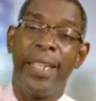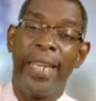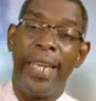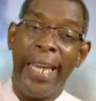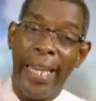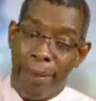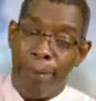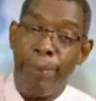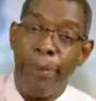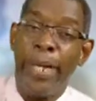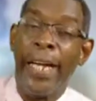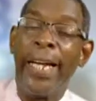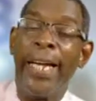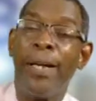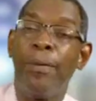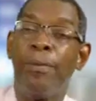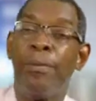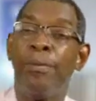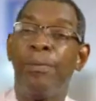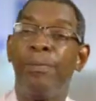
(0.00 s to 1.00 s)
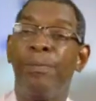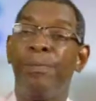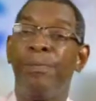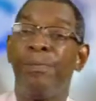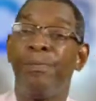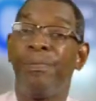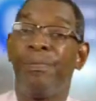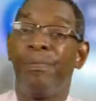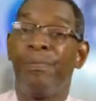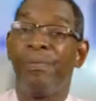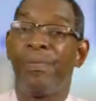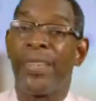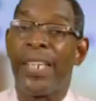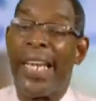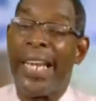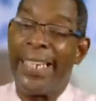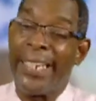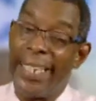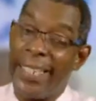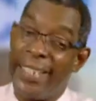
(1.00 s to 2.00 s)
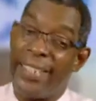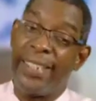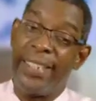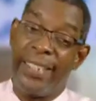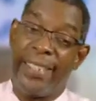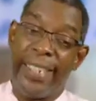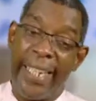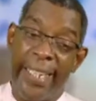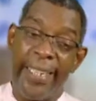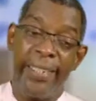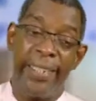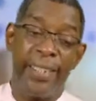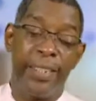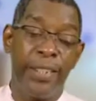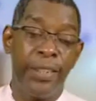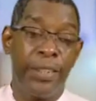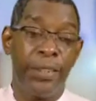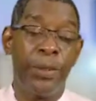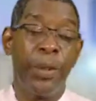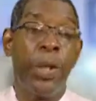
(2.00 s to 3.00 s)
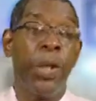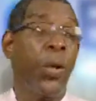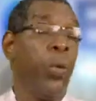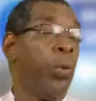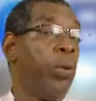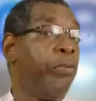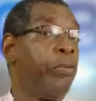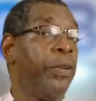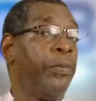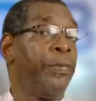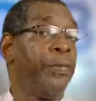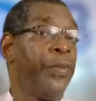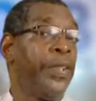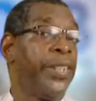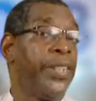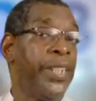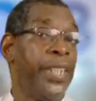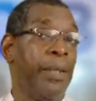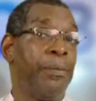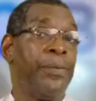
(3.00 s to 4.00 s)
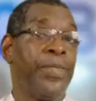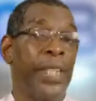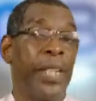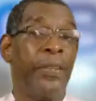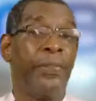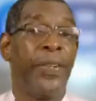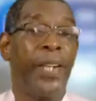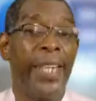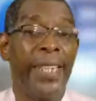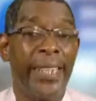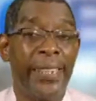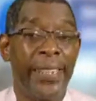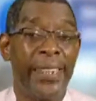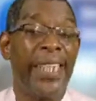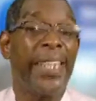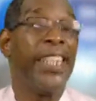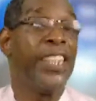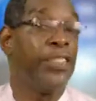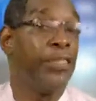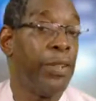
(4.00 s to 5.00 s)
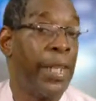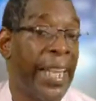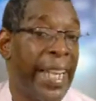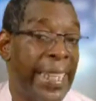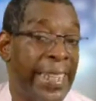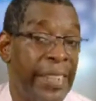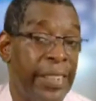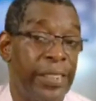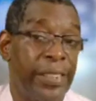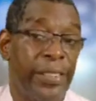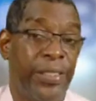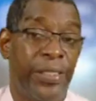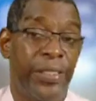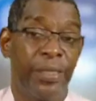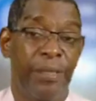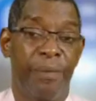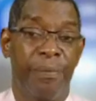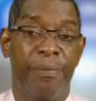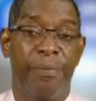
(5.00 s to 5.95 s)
Abraham and his descendants would refer to themselves as Israelites.